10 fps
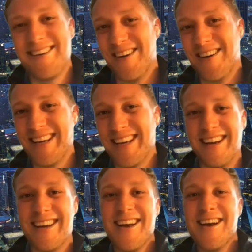No, I'm
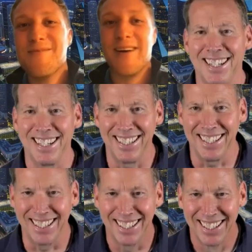kidding. But
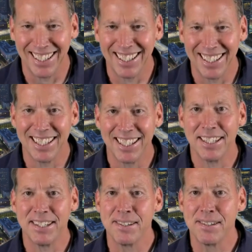it is
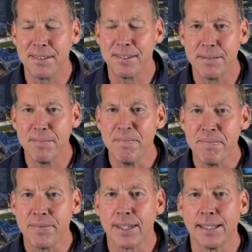exciting. There's a lot
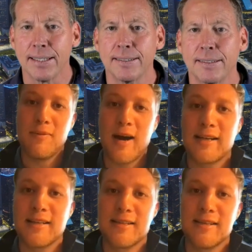of regulatory
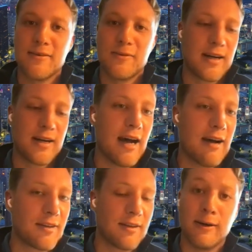practices that we're going to
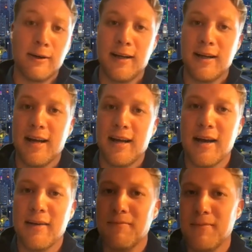have to learn. And
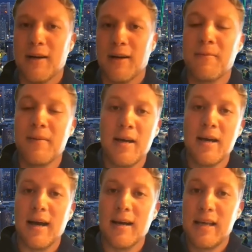
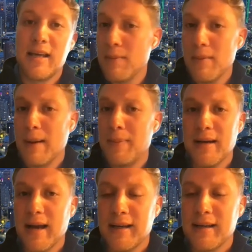it's keeping me up
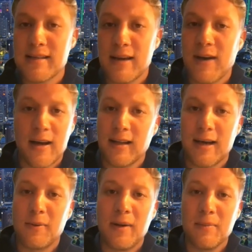at night because I've got a
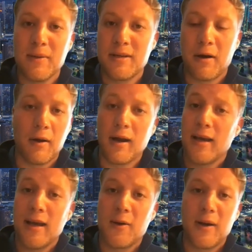lot of reading material and I
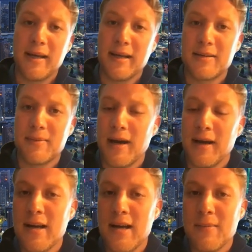can't quite get to
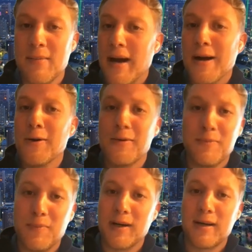my own
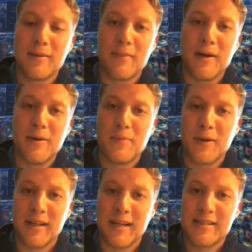book
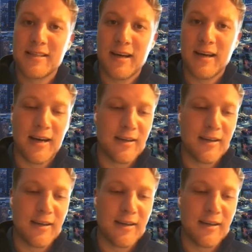list.